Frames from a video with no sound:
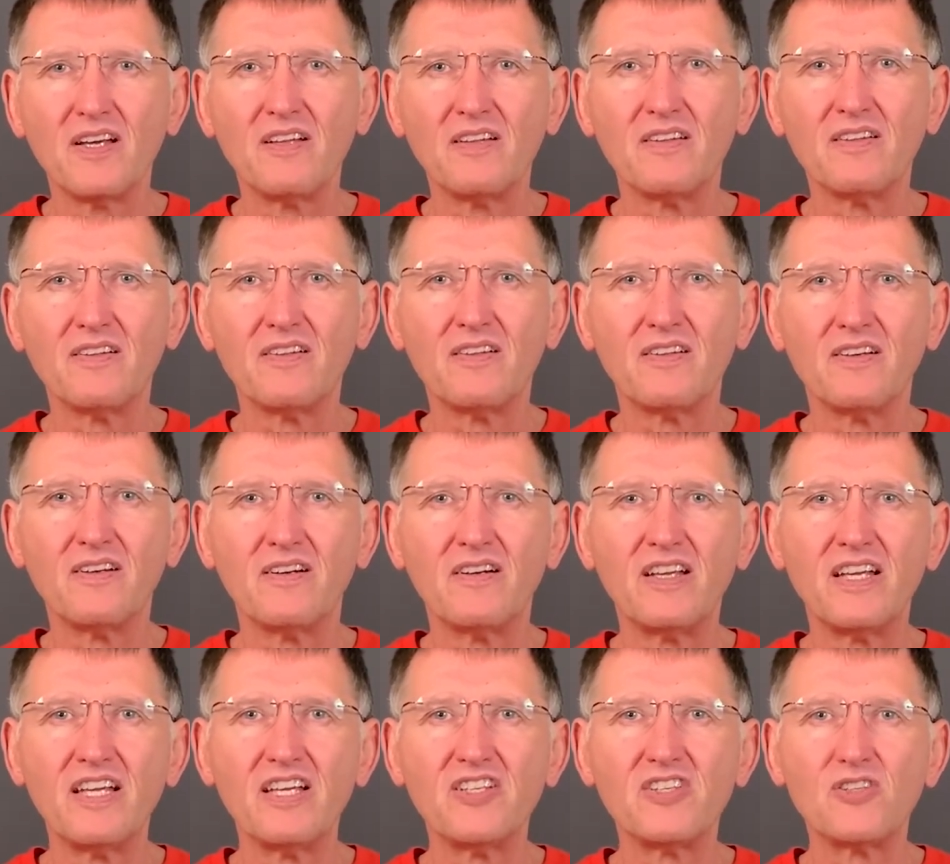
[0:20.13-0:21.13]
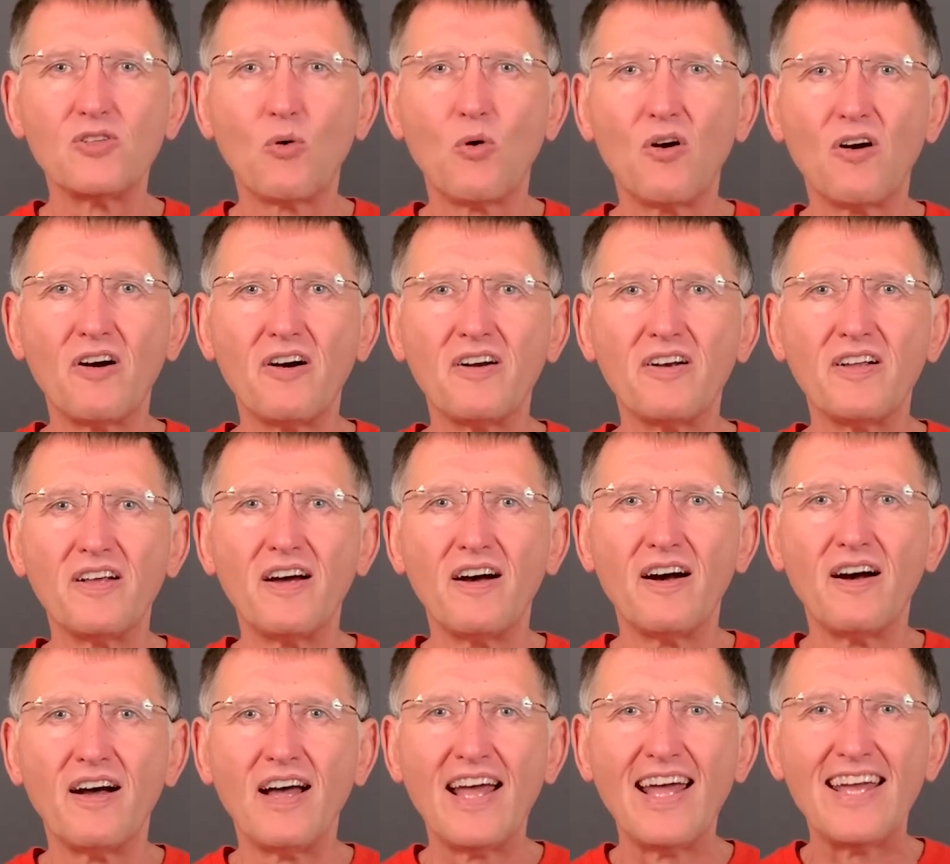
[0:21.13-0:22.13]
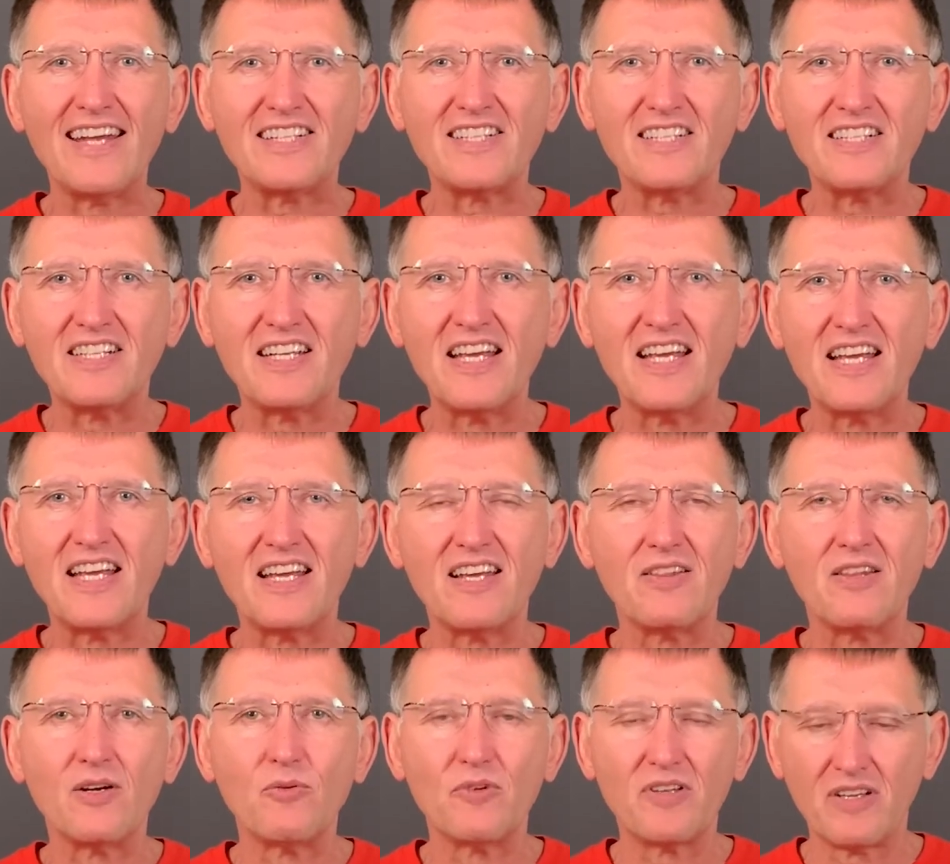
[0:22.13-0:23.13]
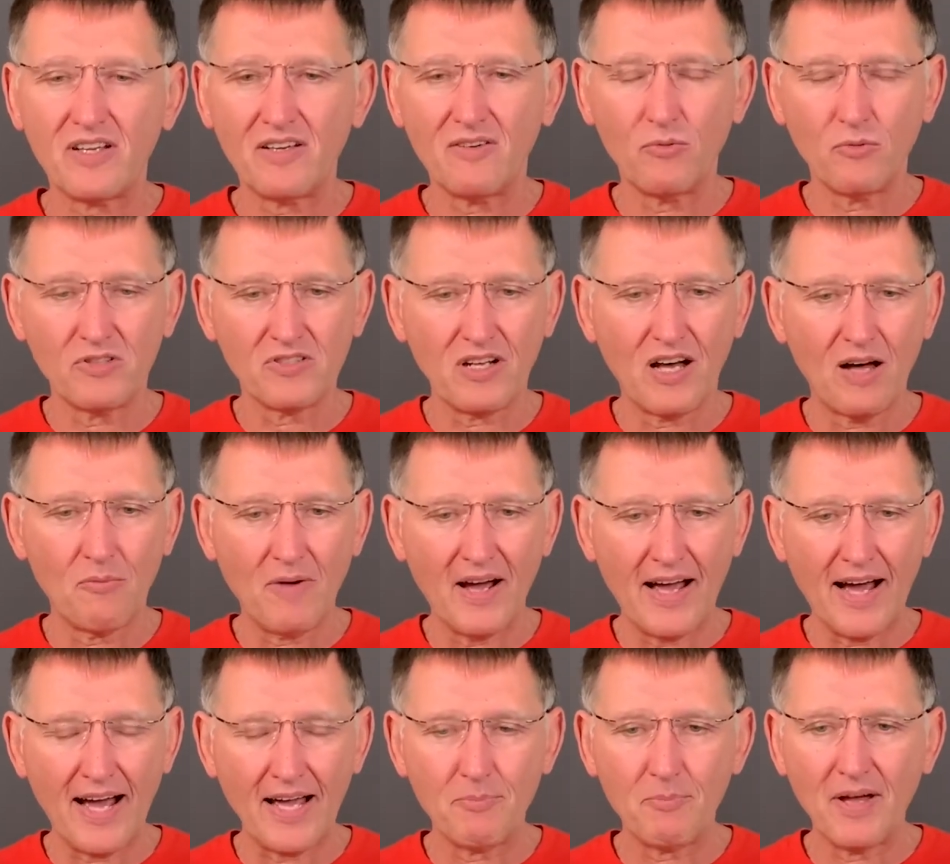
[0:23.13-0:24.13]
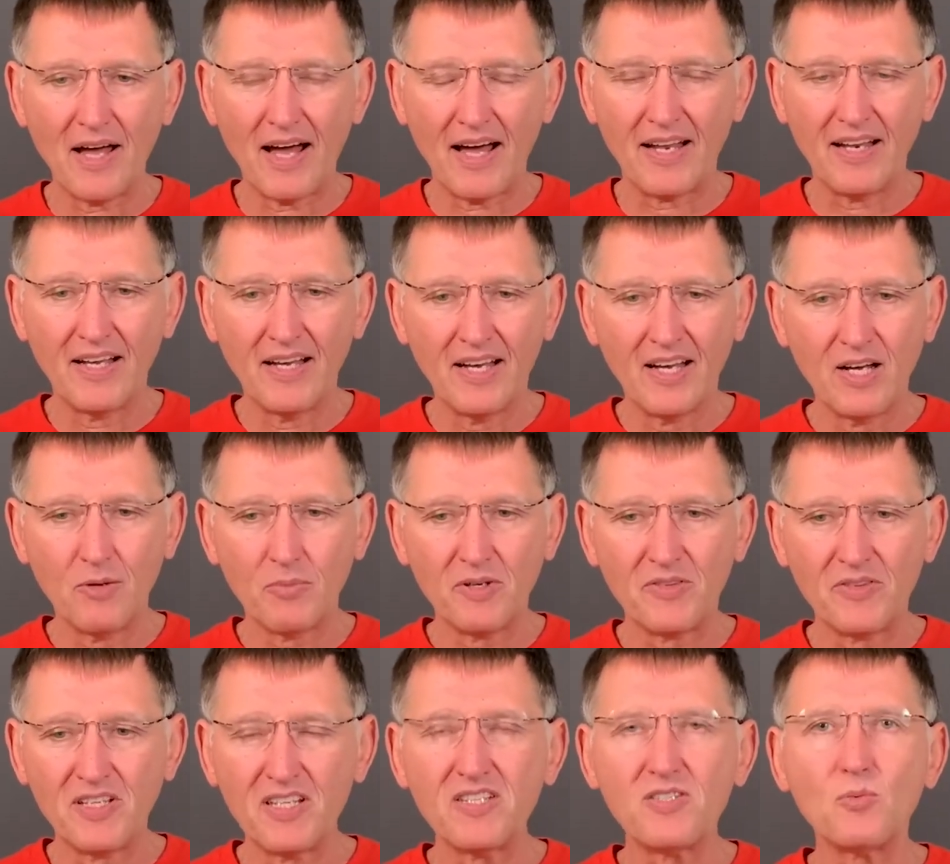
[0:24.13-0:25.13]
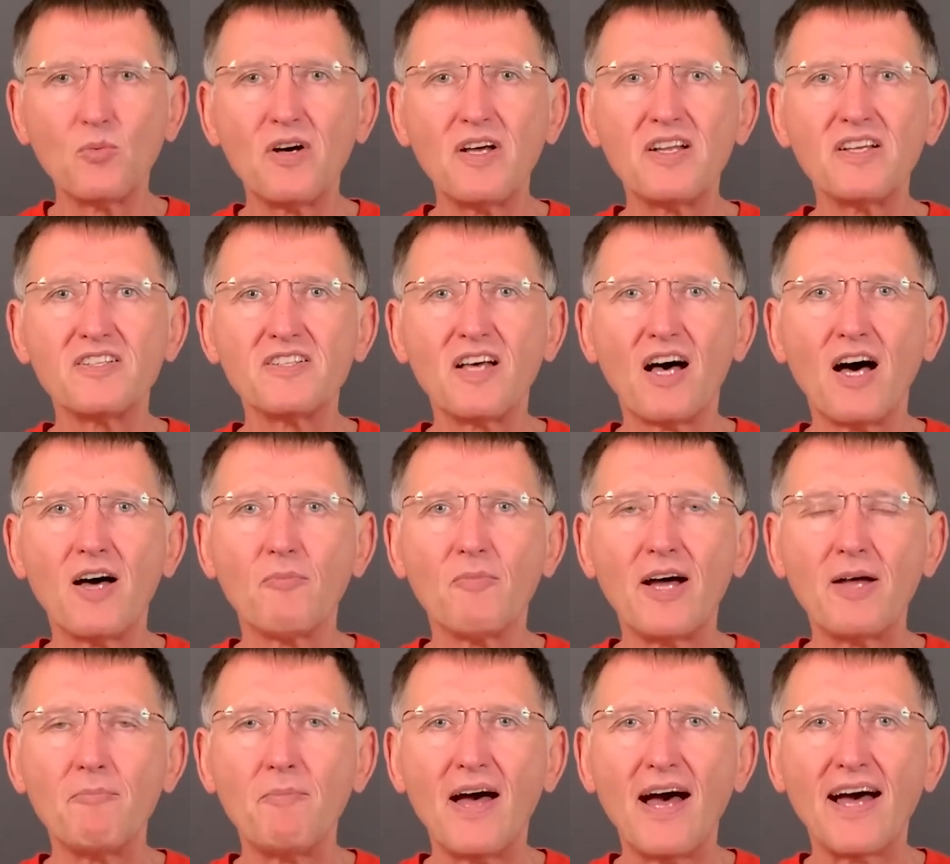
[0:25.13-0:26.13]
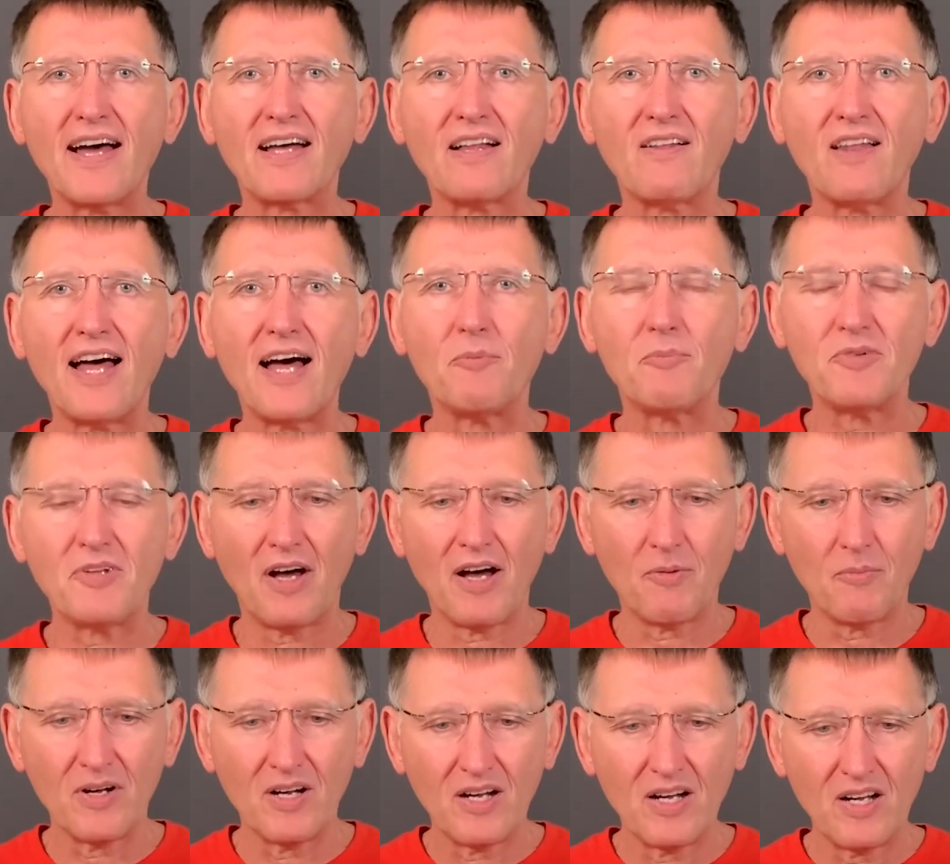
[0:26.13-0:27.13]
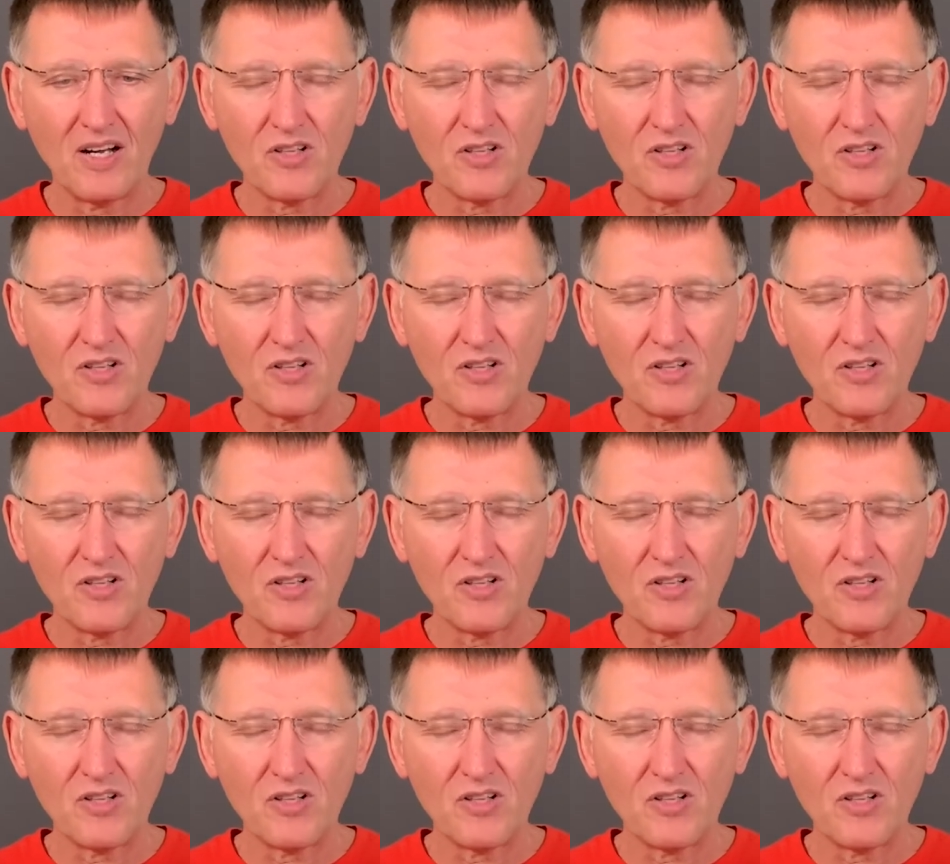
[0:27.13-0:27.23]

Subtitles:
the eSword HD that was on my iPad, but this one is on my Mac laptop.